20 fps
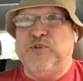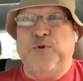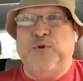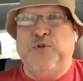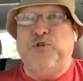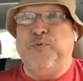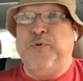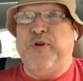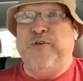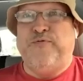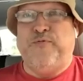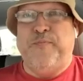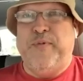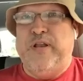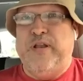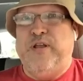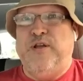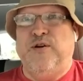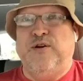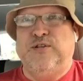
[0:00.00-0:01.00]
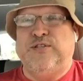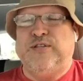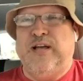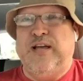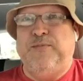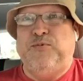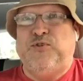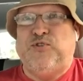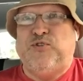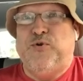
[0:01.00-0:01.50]
someone doing it for many years,
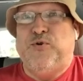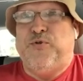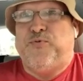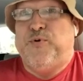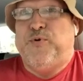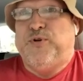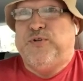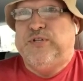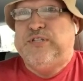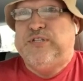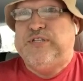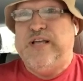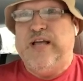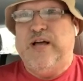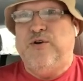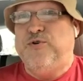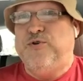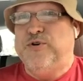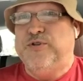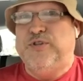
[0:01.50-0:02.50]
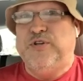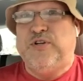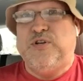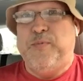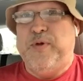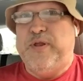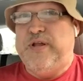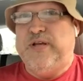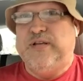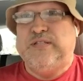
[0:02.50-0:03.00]
I'm so thrilled to see how good the
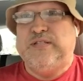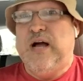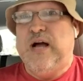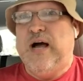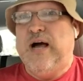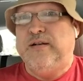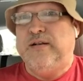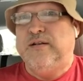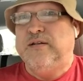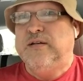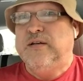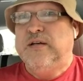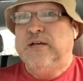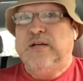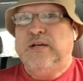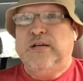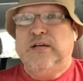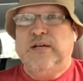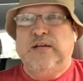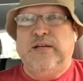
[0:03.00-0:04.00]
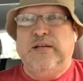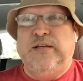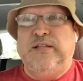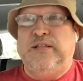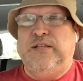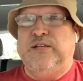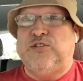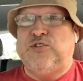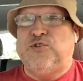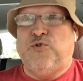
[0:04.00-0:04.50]
committee has gotten
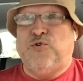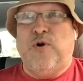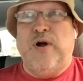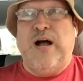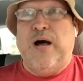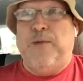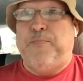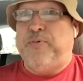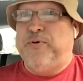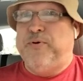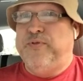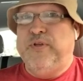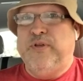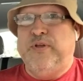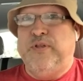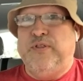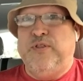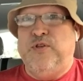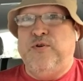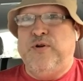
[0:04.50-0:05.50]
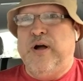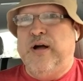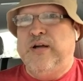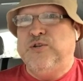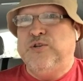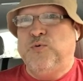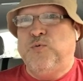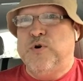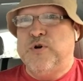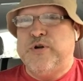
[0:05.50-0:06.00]
in this crop that you
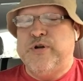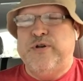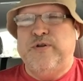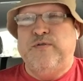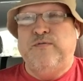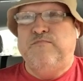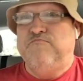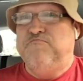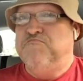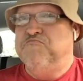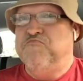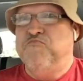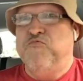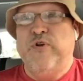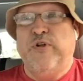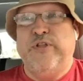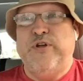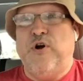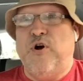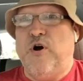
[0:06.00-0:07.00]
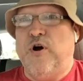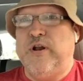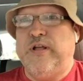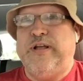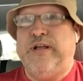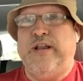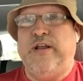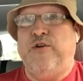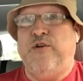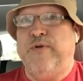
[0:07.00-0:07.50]
guys are working really hard
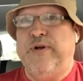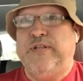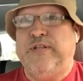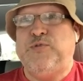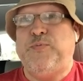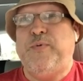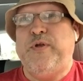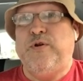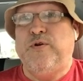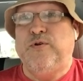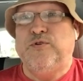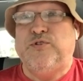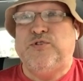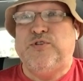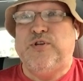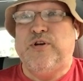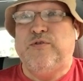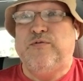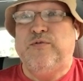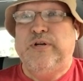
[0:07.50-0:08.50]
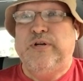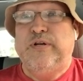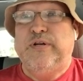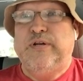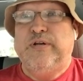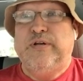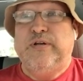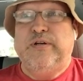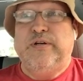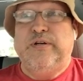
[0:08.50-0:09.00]
at getting great speakers. So
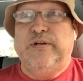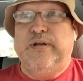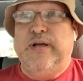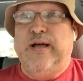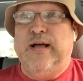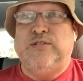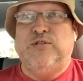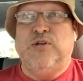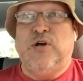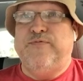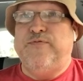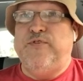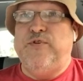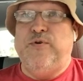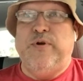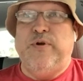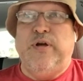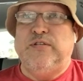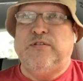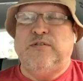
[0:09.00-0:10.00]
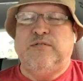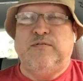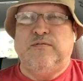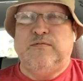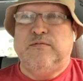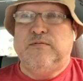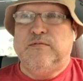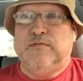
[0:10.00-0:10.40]
hats off to you guys.